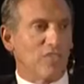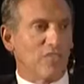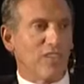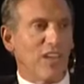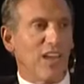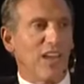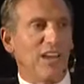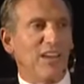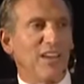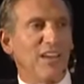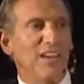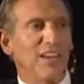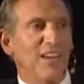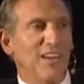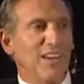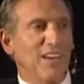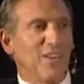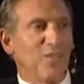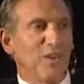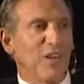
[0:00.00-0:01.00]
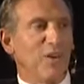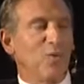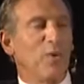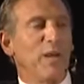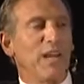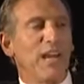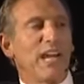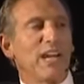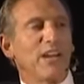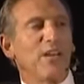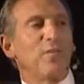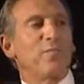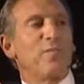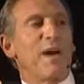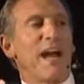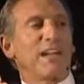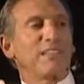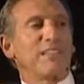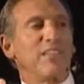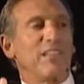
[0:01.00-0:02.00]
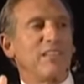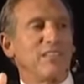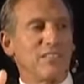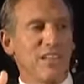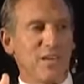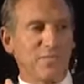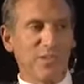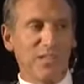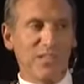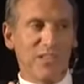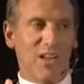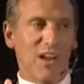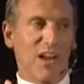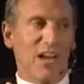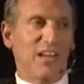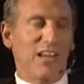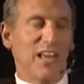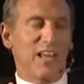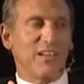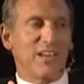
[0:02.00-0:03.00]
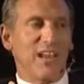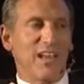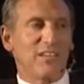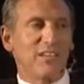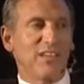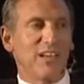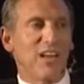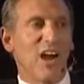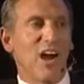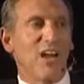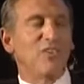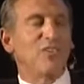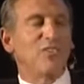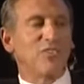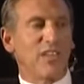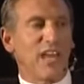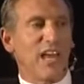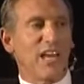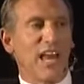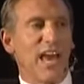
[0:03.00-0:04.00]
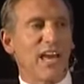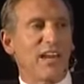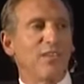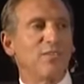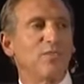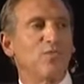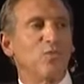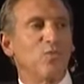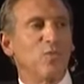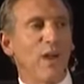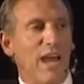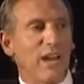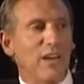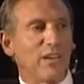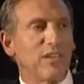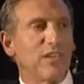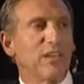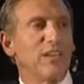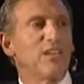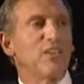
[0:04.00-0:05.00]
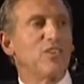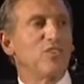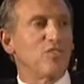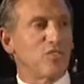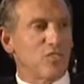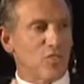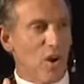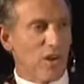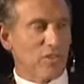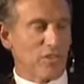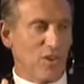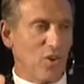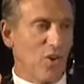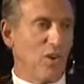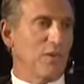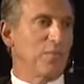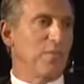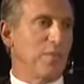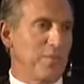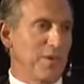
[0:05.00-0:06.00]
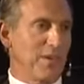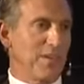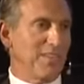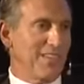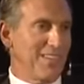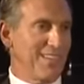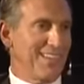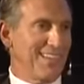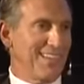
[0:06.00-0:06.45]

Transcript: saying, you know, we got to go back to the assembly line and understand how to construct an automobile.